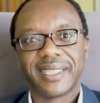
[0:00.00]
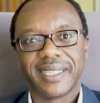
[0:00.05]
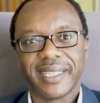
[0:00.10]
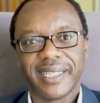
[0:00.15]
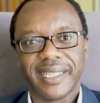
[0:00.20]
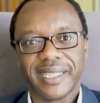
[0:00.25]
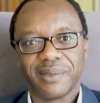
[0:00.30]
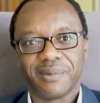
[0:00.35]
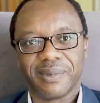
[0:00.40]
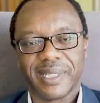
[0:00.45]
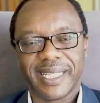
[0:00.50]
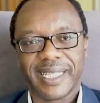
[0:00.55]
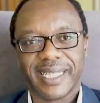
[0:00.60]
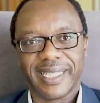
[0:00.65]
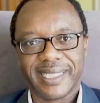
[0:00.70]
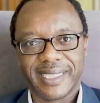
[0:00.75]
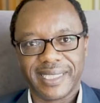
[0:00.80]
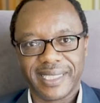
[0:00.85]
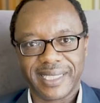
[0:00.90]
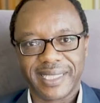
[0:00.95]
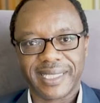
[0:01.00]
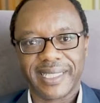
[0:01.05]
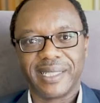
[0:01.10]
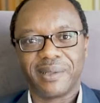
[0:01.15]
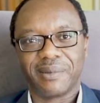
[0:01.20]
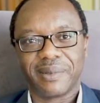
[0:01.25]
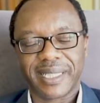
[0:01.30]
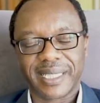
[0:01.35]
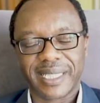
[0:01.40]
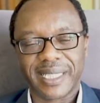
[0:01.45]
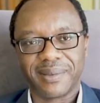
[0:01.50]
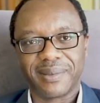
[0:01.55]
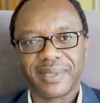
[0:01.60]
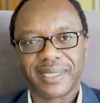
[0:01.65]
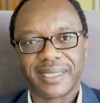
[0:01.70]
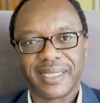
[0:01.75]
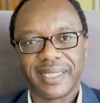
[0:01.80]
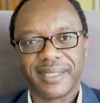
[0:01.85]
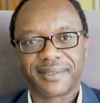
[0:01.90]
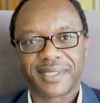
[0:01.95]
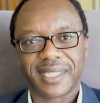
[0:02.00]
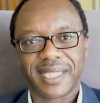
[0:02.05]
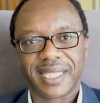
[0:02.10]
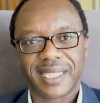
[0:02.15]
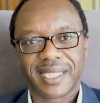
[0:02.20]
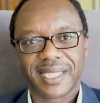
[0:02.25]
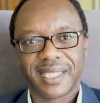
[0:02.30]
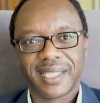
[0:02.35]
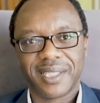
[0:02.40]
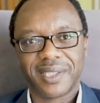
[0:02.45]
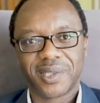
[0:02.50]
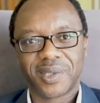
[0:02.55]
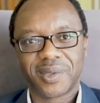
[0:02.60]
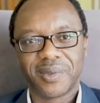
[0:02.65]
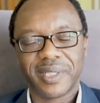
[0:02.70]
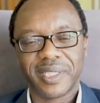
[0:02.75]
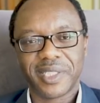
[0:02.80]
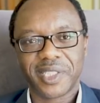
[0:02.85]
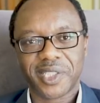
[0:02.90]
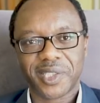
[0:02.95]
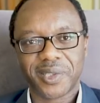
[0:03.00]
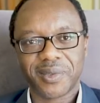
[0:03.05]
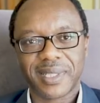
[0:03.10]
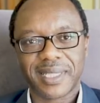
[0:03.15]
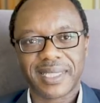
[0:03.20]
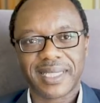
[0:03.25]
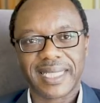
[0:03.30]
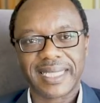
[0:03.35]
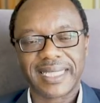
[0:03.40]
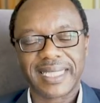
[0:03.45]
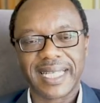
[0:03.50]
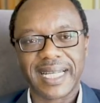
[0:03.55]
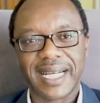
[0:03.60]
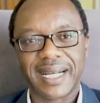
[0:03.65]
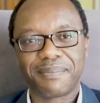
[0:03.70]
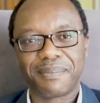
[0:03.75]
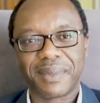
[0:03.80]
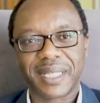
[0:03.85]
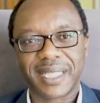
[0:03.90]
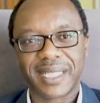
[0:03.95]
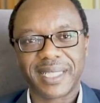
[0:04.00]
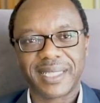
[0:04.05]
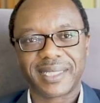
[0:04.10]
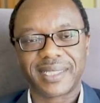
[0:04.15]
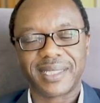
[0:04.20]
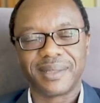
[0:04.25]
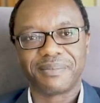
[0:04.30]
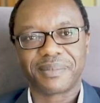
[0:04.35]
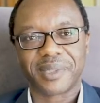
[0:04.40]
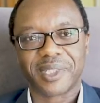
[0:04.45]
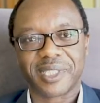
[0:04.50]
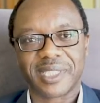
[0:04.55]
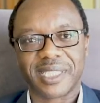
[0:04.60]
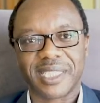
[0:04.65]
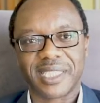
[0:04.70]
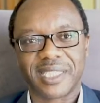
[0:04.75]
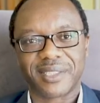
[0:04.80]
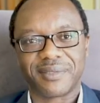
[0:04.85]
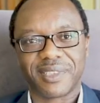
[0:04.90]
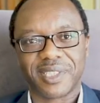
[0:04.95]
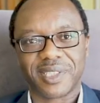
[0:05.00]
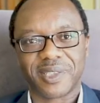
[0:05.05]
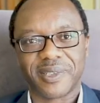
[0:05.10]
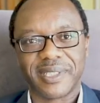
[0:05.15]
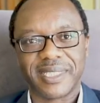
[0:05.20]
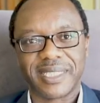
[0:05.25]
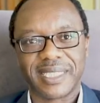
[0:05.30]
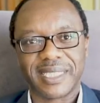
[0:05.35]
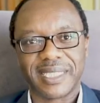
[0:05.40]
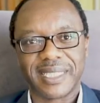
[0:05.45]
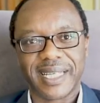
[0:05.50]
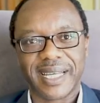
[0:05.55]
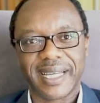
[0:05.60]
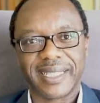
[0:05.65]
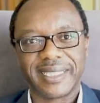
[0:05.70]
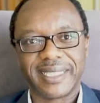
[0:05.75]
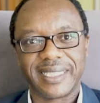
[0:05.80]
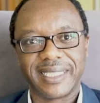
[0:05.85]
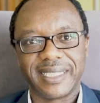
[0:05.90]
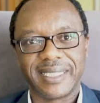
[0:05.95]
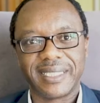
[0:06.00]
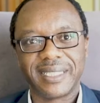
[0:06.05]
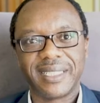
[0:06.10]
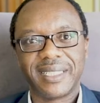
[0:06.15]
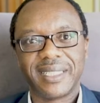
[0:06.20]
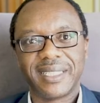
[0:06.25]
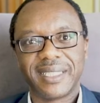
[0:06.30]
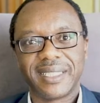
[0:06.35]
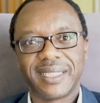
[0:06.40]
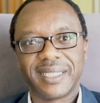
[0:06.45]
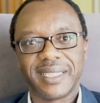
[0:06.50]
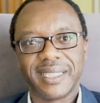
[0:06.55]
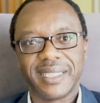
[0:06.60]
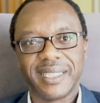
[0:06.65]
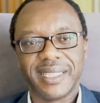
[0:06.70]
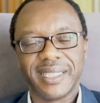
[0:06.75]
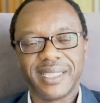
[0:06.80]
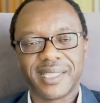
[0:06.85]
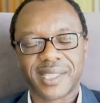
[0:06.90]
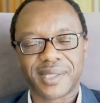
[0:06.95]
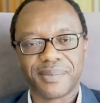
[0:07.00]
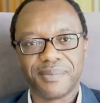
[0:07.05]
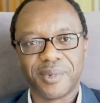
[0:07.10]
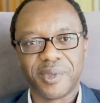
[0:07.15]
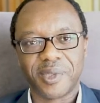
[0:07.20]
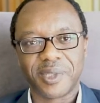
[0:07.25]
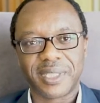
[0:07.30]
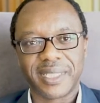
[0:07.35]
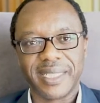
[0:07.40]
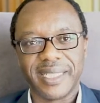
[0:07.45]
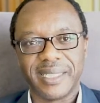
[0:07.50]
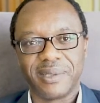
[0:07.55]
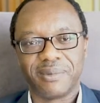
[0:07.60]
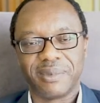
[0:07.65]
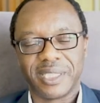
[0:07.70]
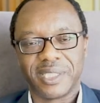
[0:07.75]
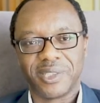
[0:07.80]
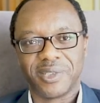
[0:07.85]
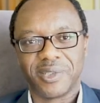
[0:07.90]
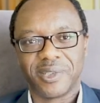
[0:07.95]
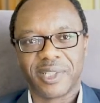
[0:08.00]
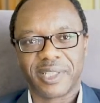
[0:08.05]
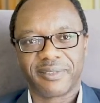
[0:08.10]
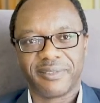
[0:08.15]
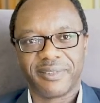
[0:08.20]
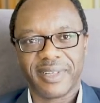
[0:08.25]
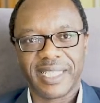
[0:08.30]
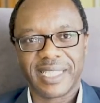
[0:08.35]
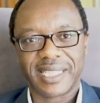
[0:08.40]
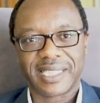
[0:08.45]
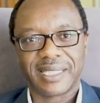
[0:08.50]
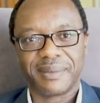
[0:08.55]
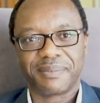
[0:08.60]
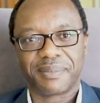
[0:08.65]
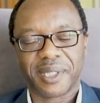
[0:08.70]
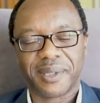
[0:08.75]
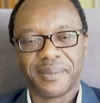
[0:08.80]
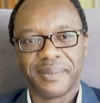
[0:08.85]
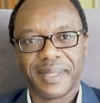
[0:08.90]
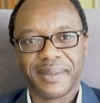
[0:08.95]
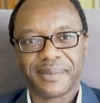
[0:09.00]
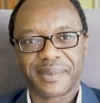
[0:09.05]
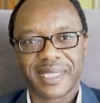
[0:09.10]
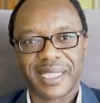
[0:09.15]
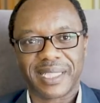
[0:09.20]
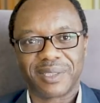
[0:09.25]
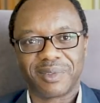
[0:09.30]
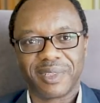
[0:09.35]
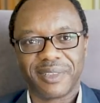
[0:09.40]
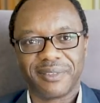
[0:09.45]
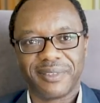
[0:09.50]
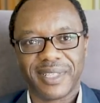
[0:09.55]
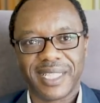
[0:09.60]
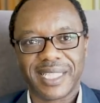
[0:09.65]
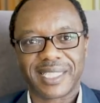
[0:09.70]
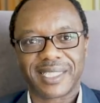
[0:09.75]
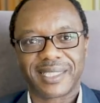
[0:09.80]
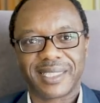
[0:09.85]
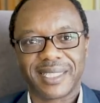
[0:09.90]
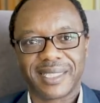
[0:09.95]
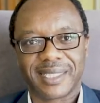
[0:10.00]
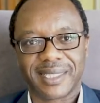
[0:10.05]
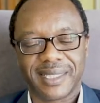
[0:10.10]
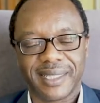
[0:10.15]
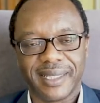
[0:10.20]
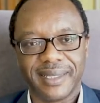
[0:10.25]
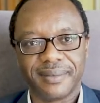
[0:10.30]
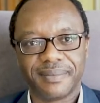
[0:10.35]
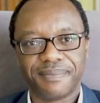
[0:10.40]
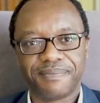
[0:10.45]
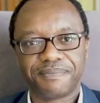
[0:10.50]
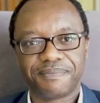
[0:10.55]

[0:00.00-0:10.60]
And we're urging and working with NEFSAS to ensure that the application process for 2019 is smooth and we do not face the problems that we faced this year.